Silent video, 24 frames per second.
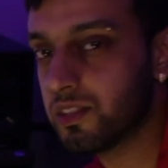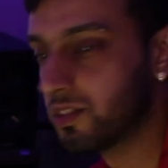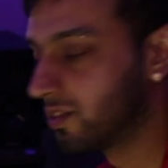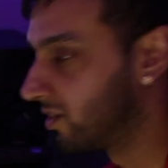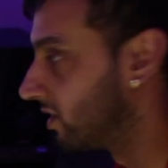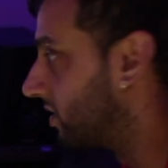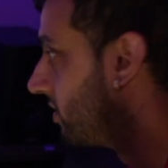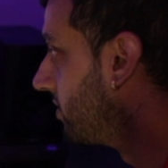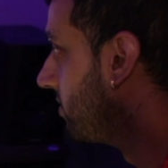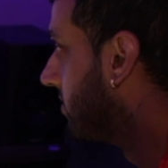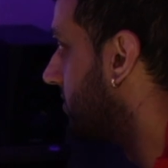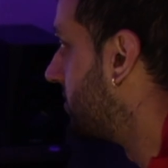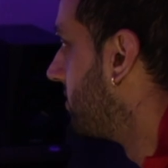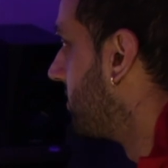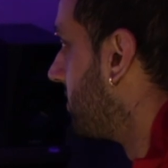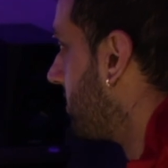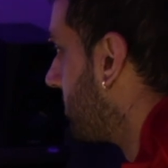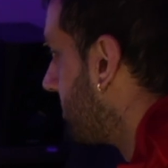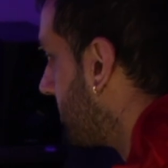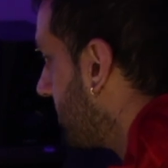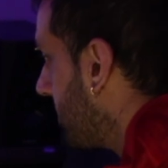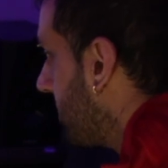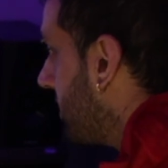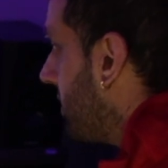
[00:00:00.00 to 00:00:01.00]
So
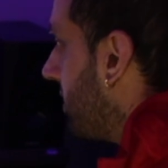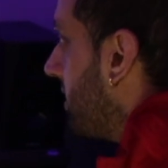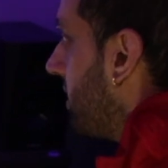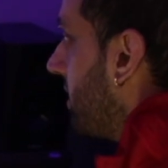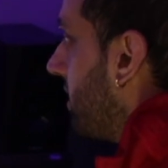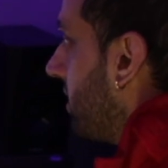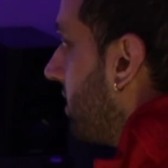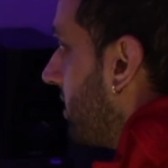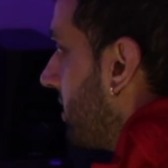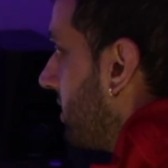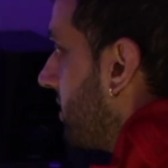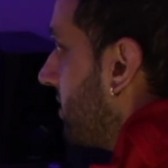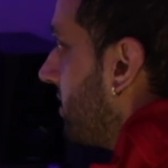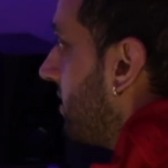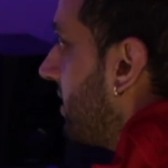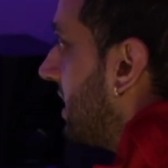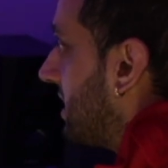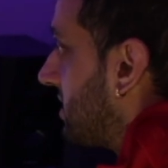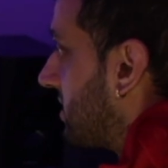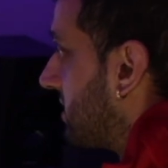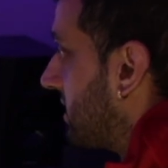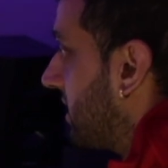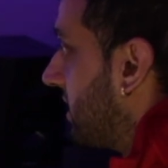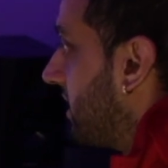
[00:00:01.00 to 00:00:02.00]

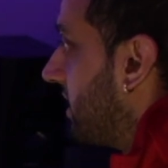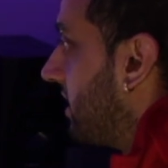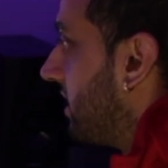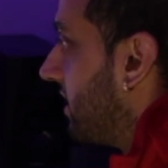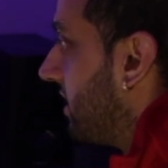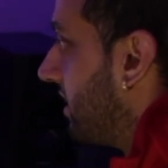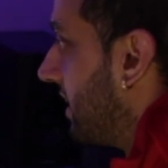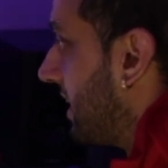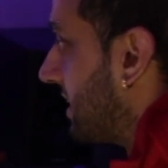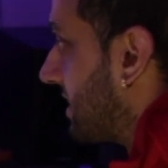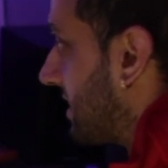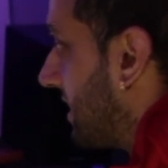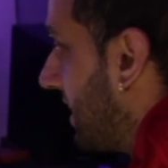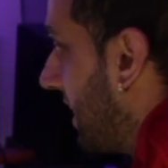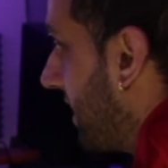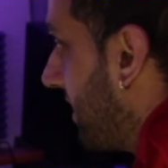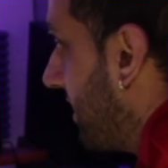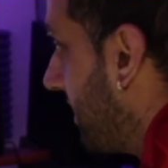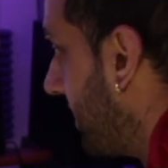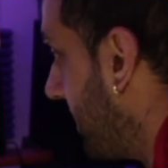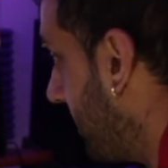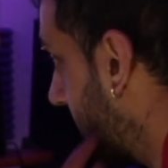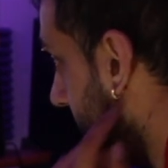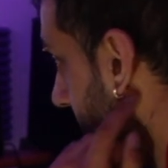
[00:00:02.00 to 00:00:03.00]
that's that
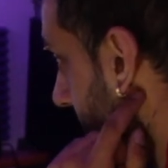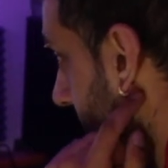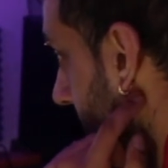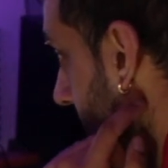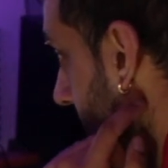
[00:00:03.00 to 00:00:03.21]
there,